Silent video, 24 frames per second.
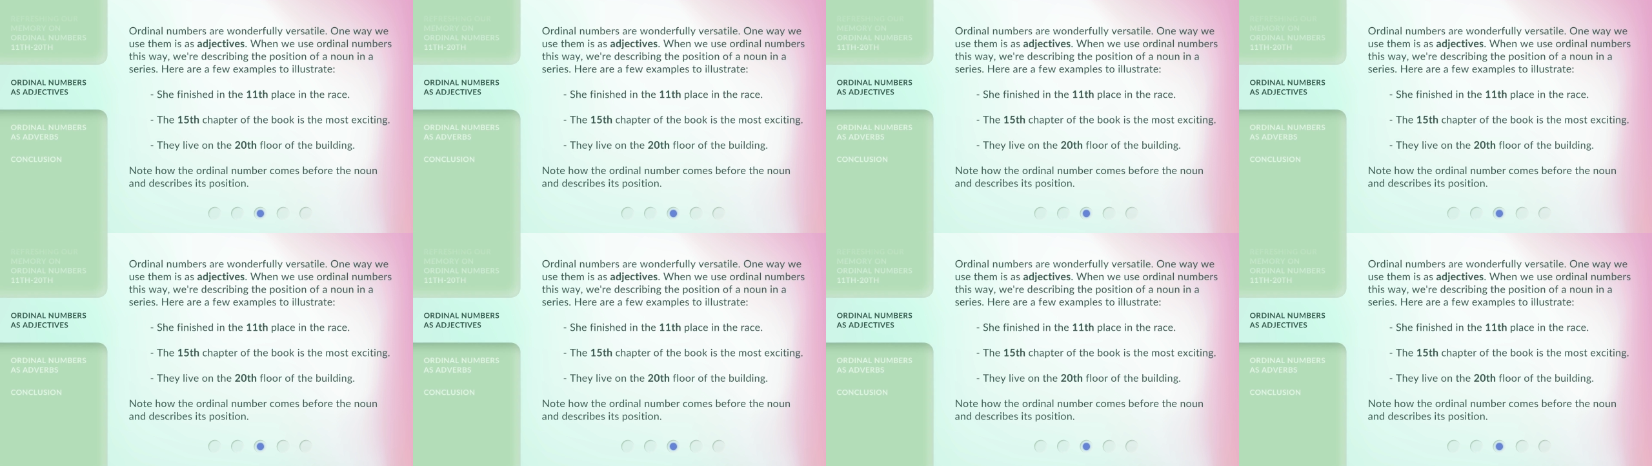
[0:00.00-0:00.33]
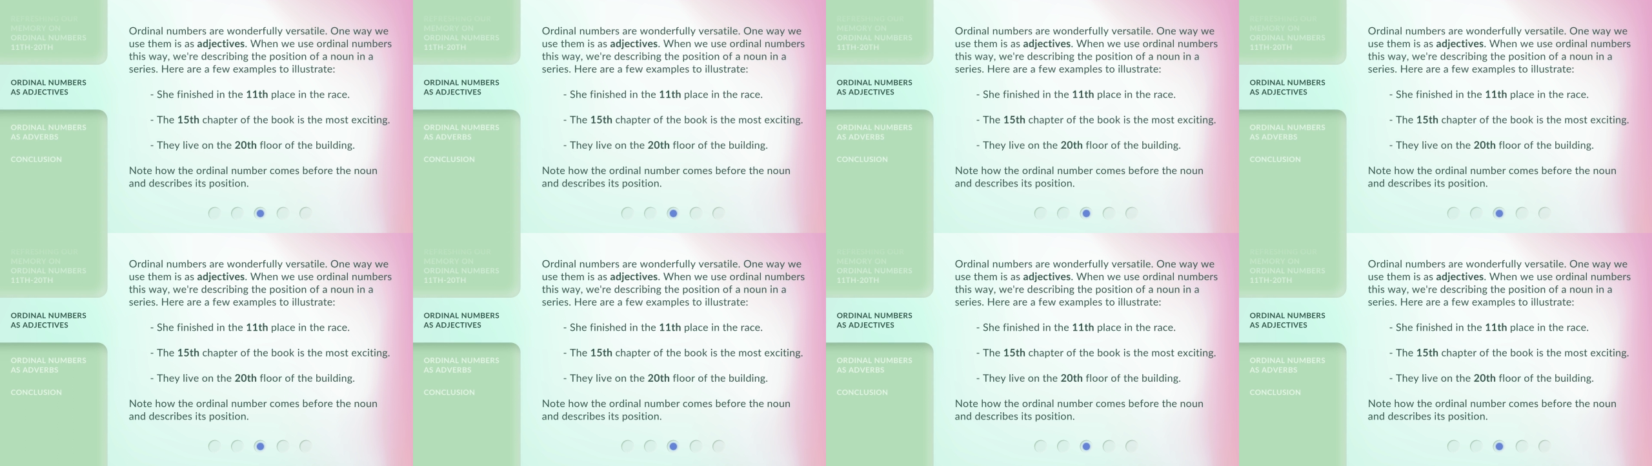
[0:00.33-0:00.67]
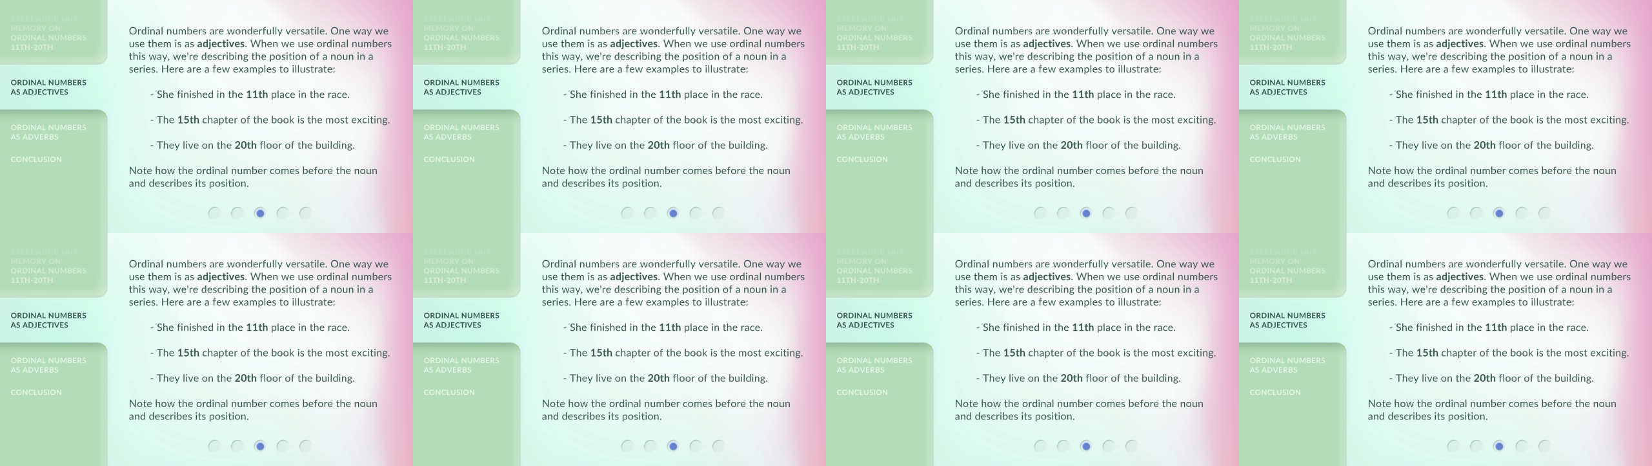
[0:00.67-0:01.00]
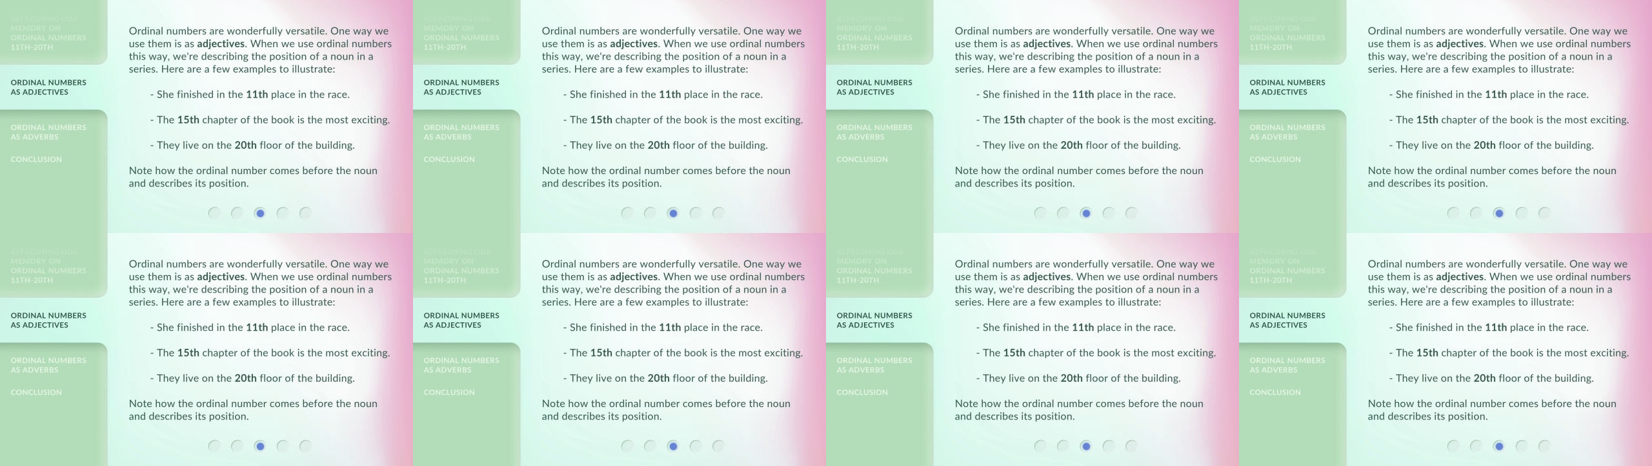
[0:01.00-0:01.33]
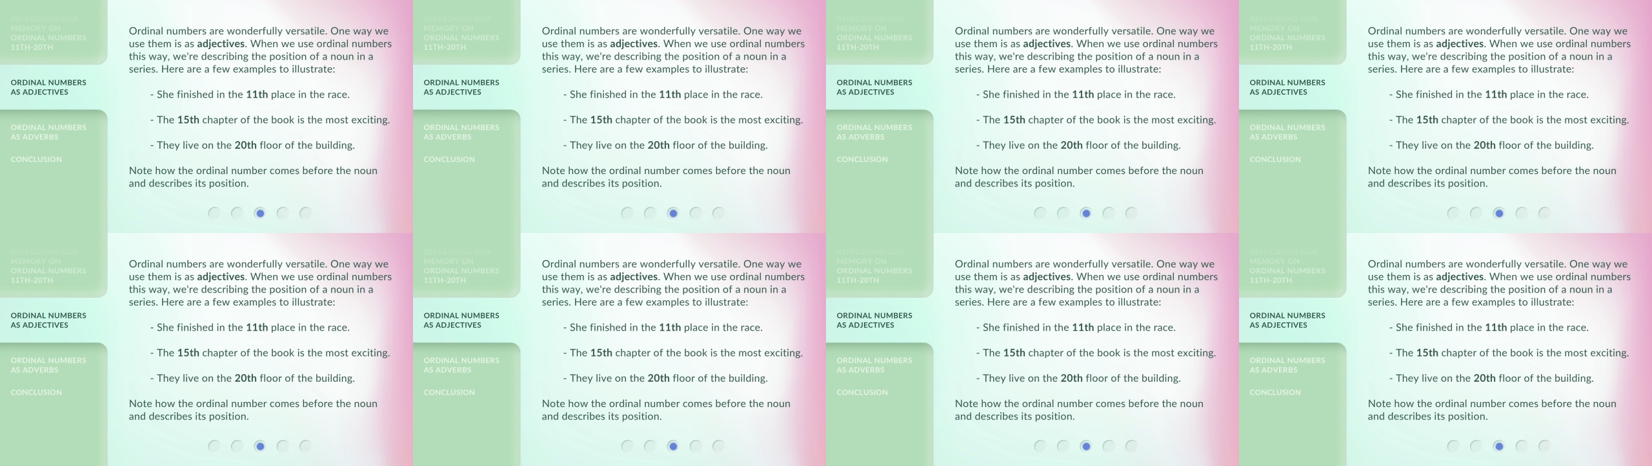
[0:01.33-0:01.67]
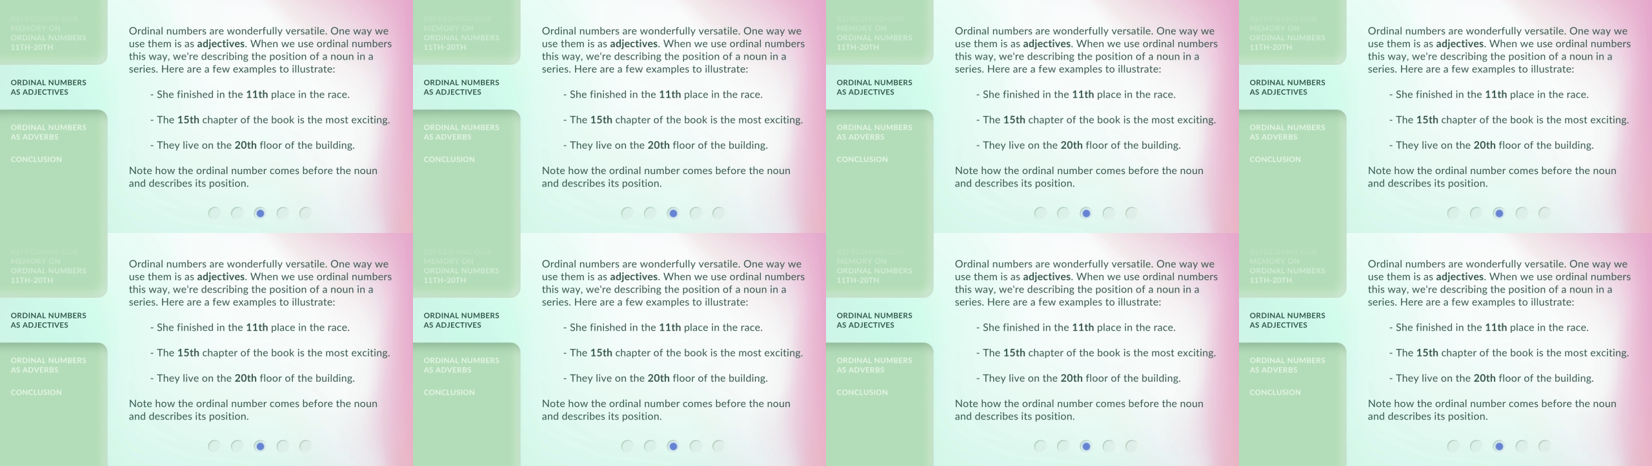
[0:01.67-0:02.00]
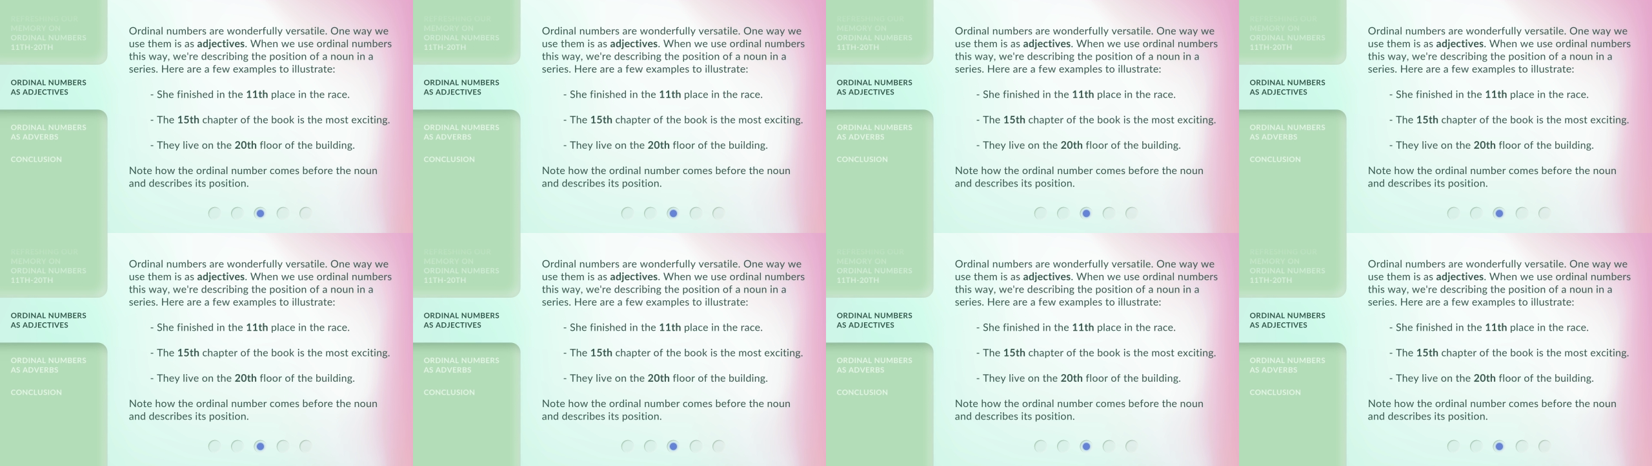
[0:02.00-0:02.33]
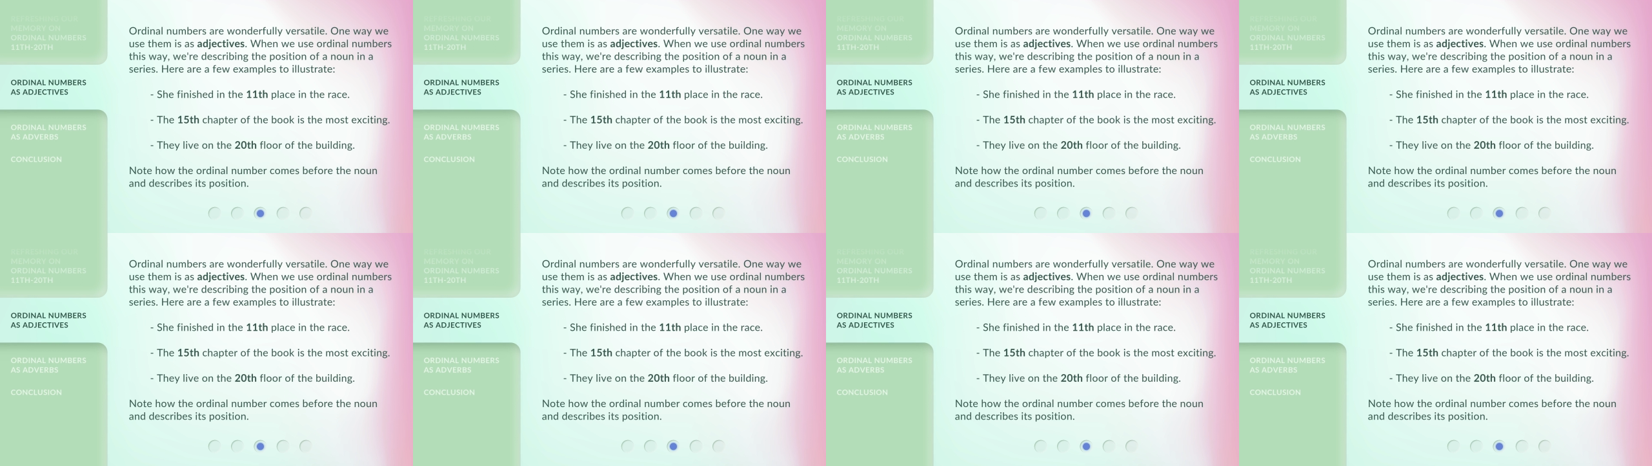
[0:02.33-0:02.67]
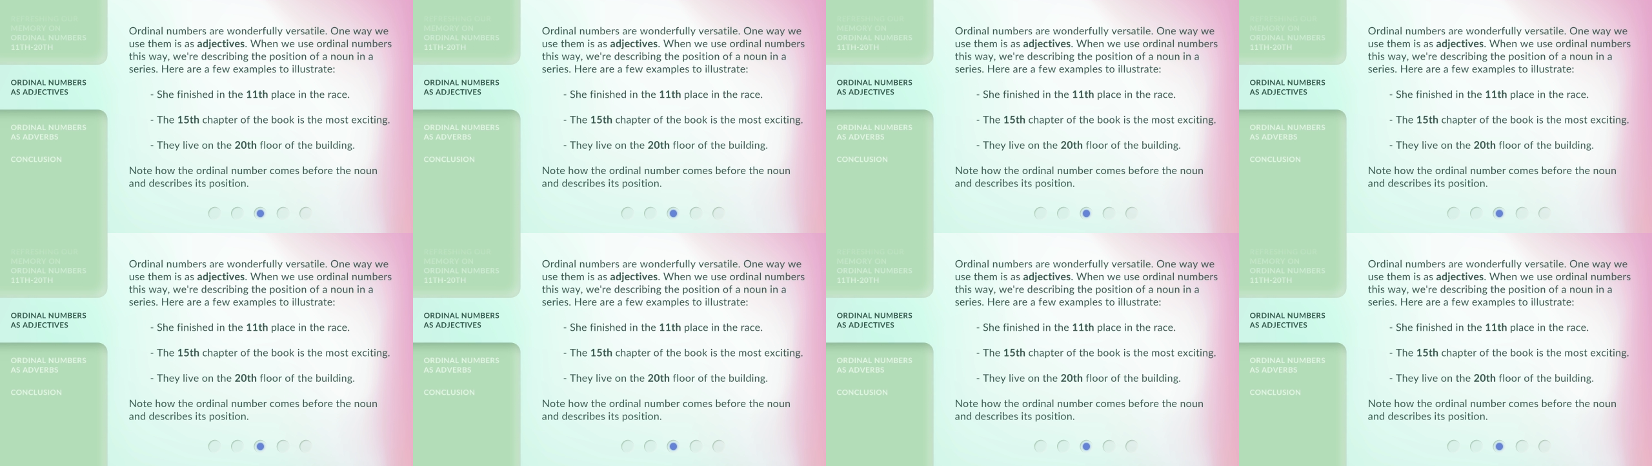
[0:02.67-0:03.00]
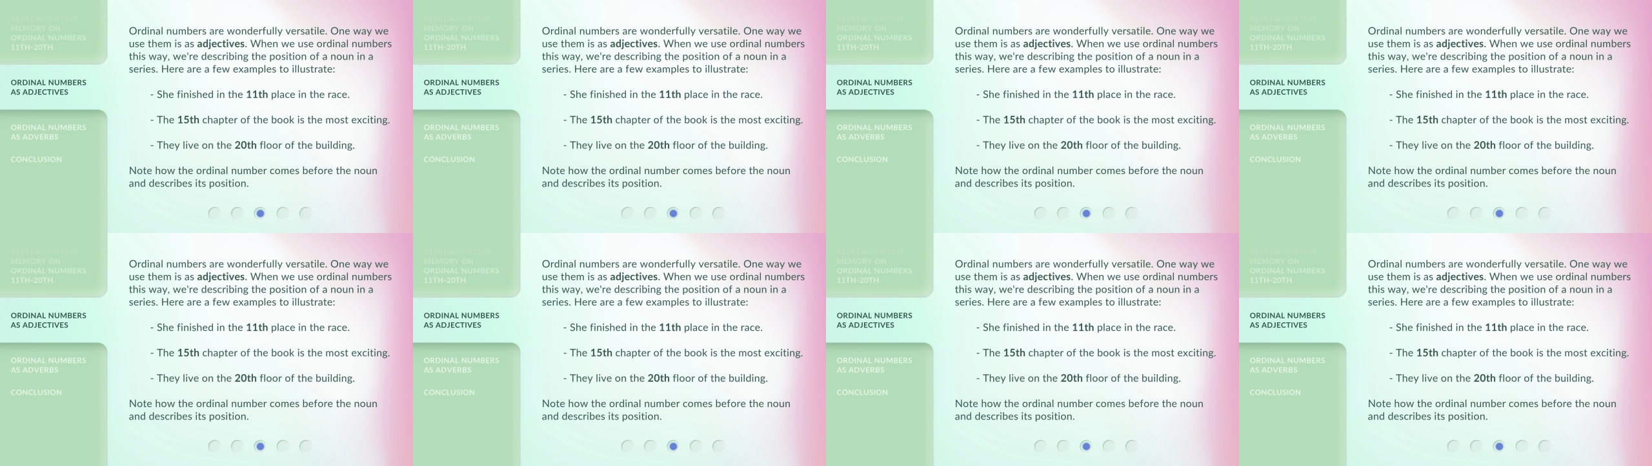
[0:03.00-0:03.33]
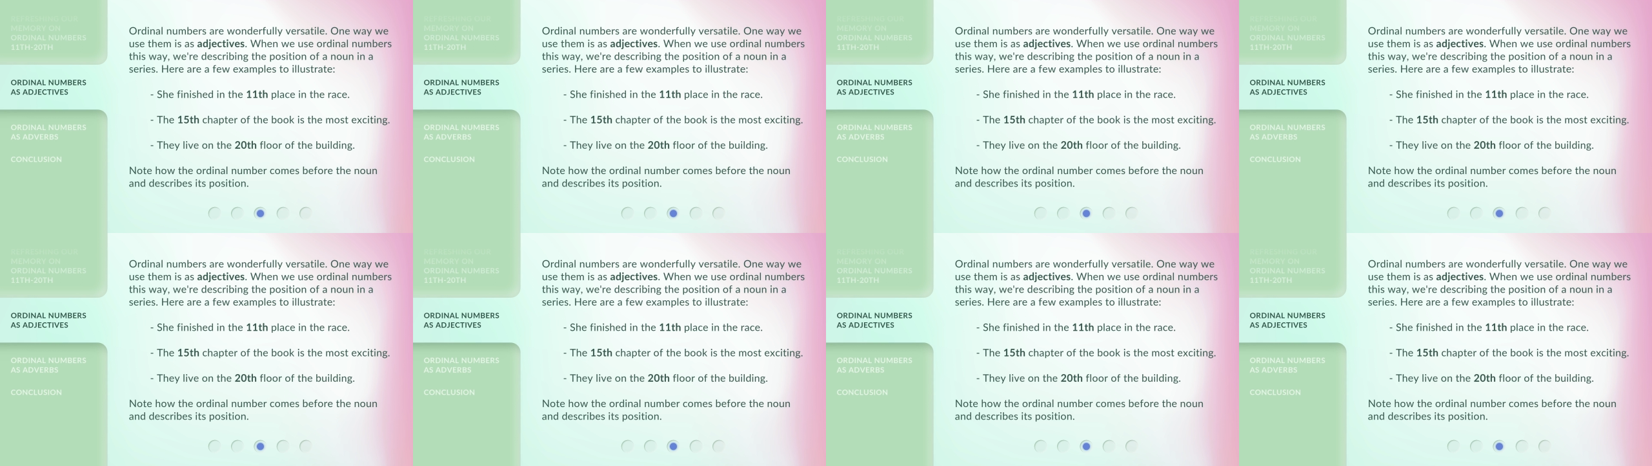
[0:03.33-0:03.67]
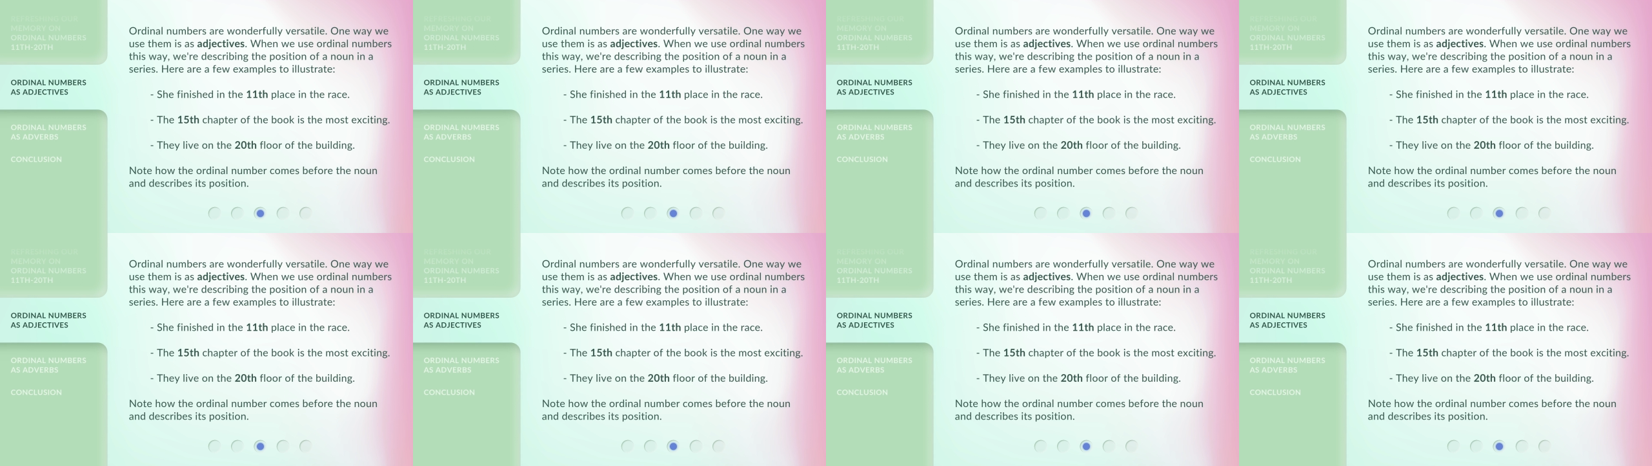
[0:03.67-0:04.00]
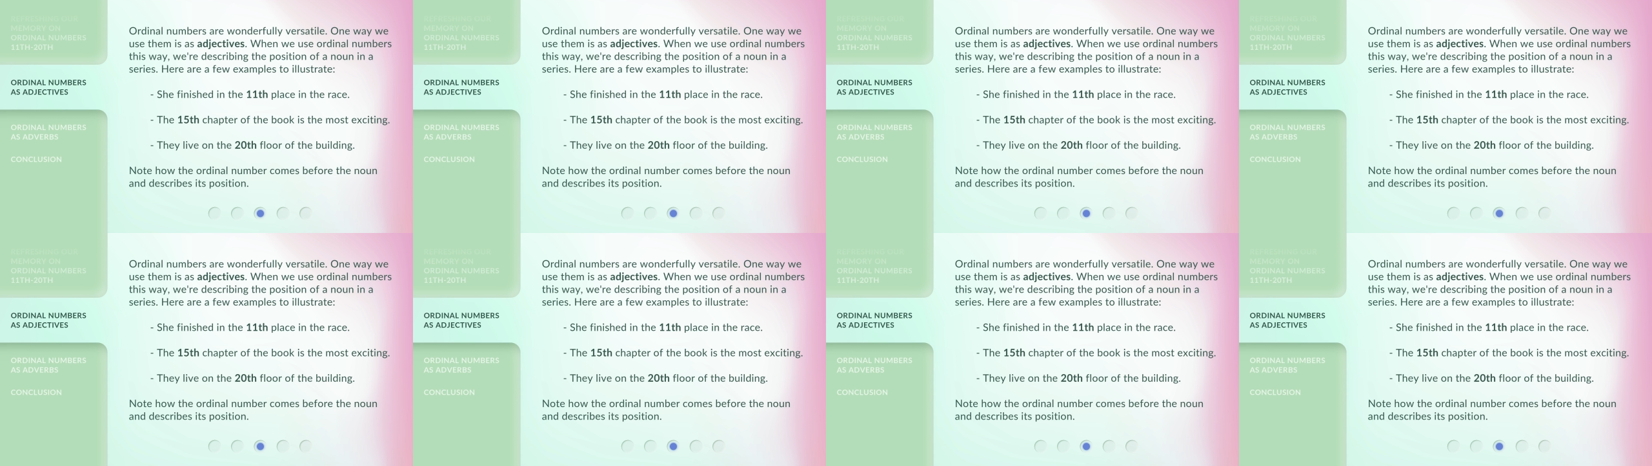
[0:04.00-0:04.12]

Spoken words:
(no speaker visible)